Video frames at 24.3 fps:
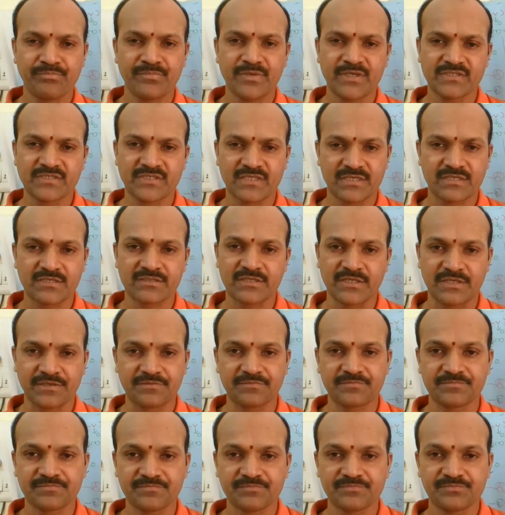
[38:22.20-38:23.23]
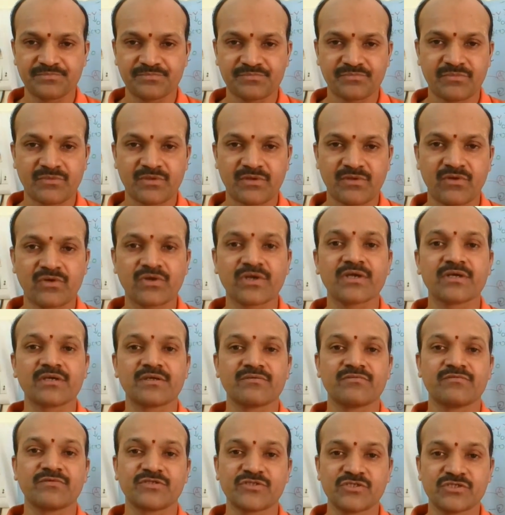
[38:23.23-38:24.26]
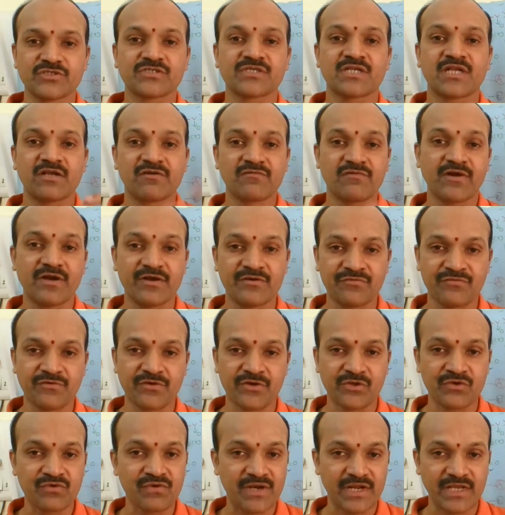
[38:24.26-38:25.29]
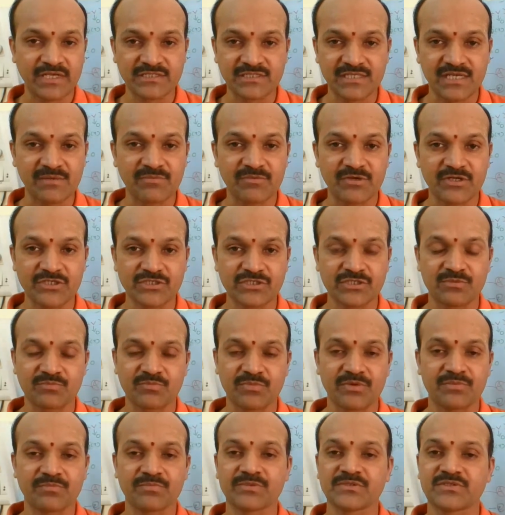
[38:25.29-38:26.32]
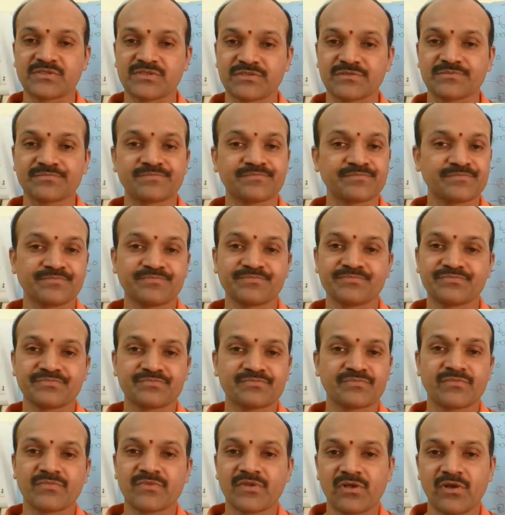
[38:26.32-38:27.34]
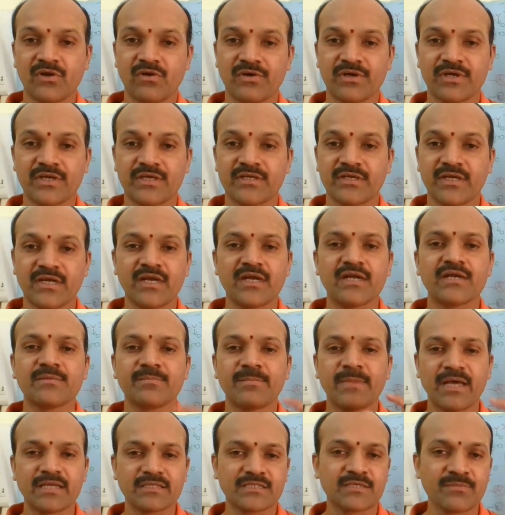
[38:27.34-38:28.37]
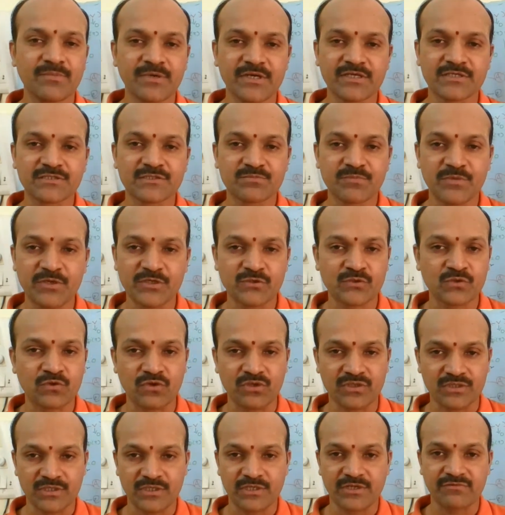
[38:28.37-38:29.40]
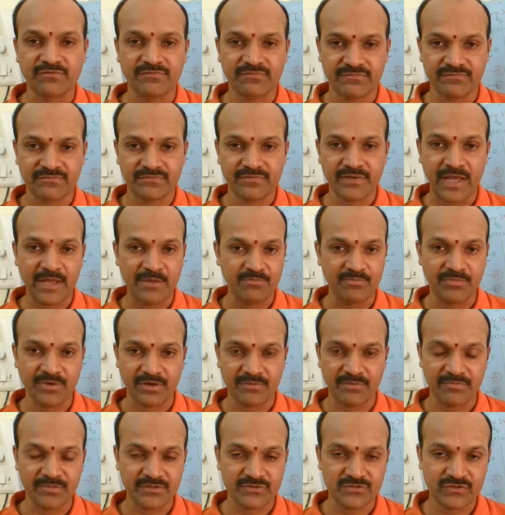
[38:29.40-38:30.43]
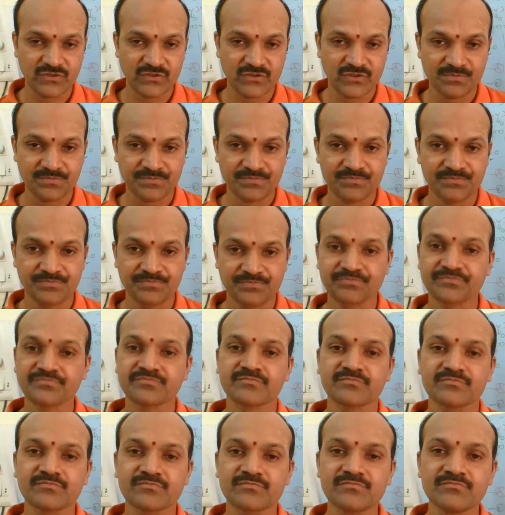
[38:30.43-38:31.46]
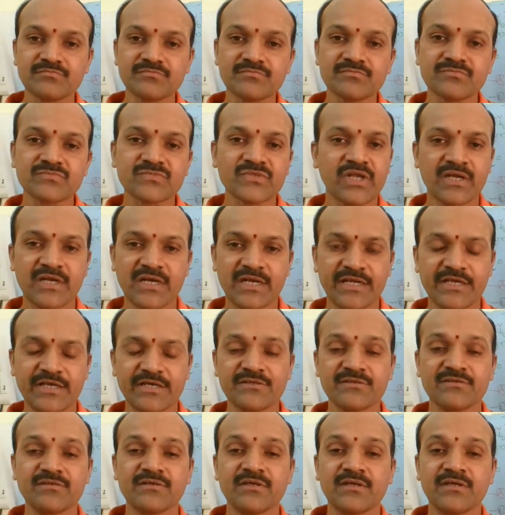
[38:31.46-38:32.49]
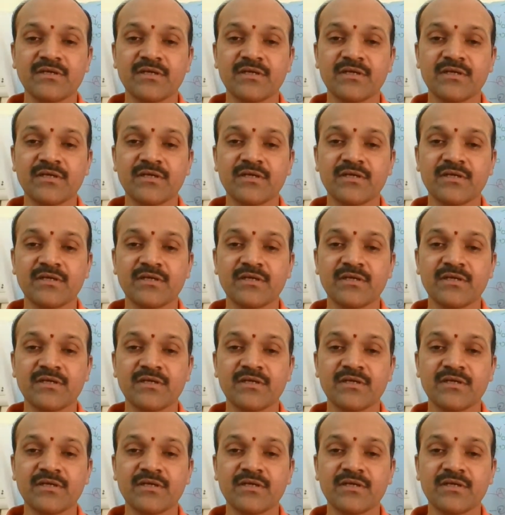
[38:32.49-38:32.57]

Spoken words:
basic thing. Okay, which is required for your examination purpose. Okay, and mathematics based on that if time permits. Clear?